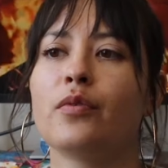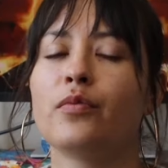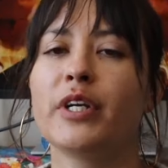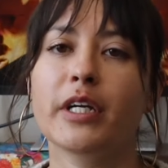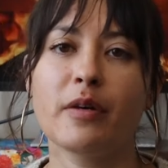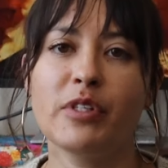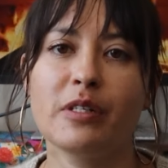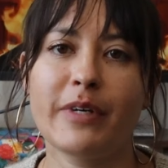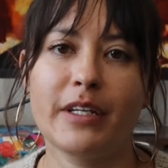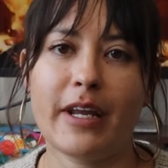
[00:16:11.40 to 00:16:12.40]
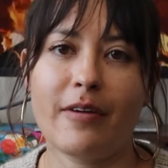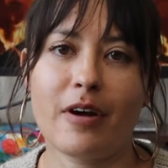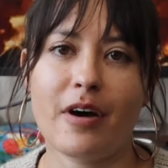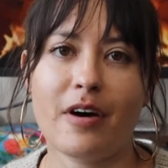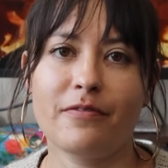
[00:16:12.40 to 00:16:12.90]
When it comes to
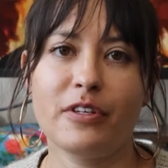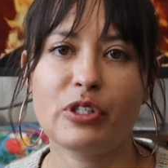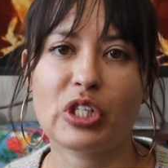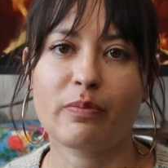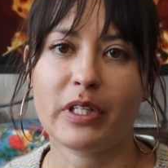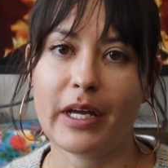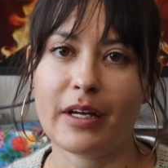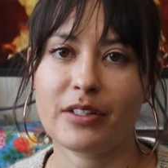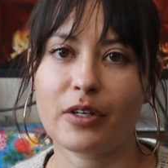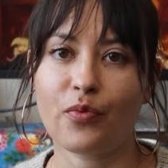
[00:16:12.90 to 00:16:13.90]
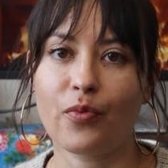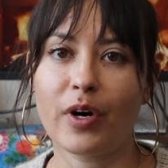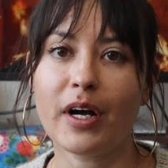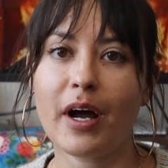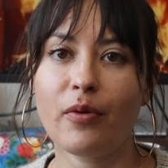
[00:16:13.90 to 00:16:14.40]
my future plans on
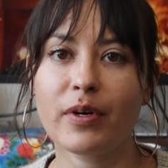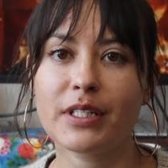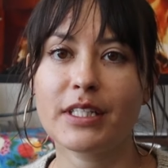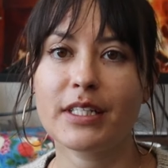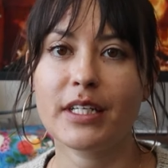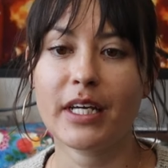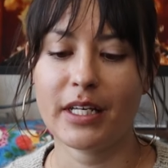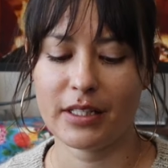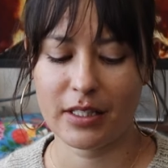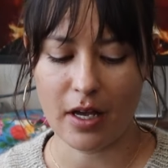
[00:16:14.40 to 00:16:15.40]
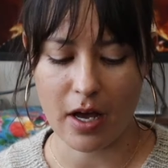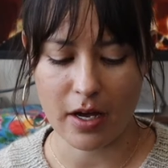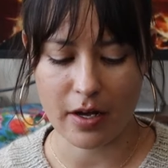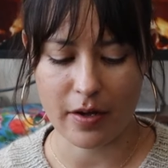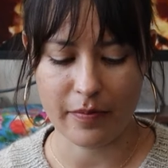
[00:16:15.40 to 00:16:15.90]
what I want to knit,
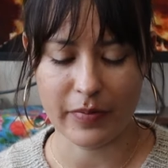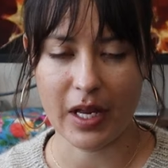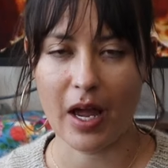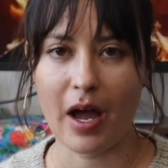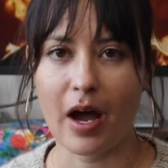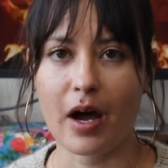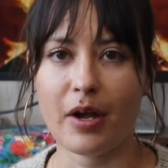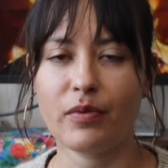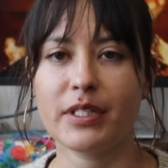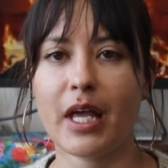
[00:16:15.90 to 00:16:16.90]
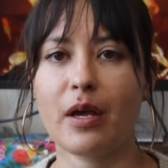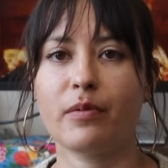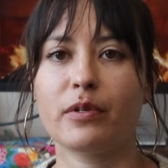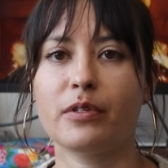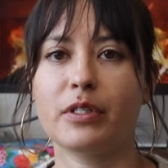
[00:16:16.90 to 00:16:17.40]
I was
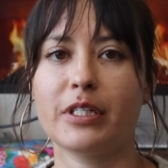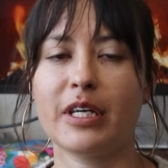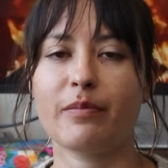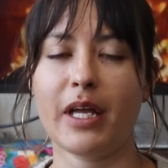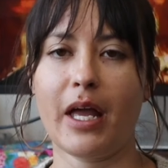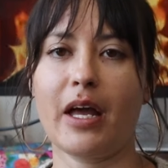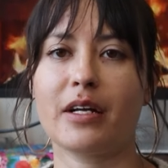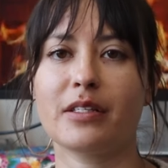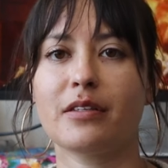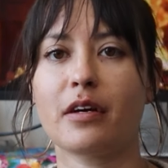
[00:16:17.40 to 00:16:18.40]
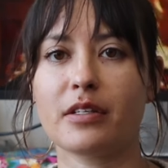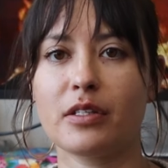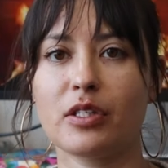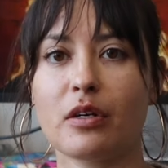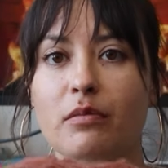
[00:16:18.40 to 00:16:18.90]
able to get my hands on
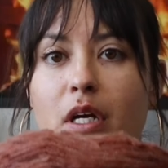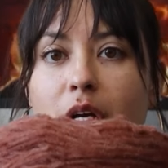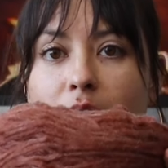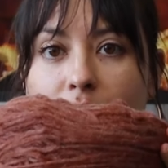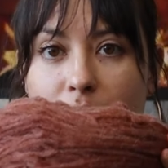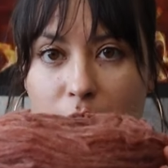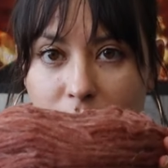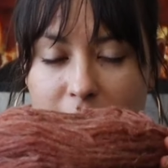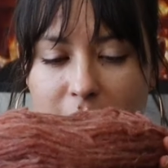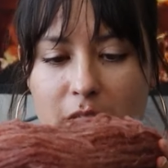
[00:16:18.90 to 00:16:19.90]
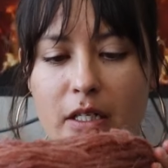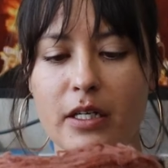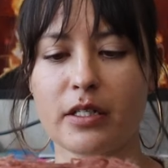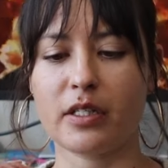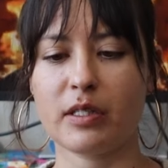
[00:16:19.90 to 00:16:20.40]
some Nutiden
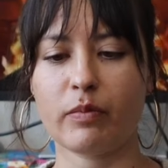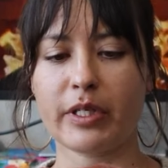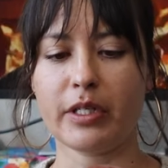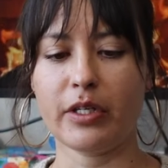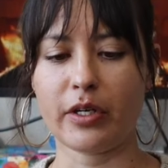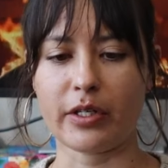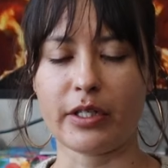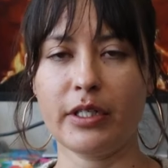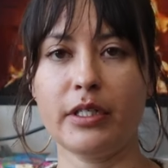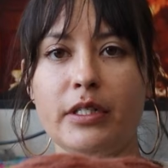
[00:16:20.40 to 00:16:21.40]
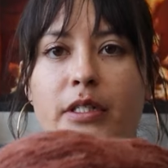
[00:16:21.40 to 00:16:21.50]
unspun yarn.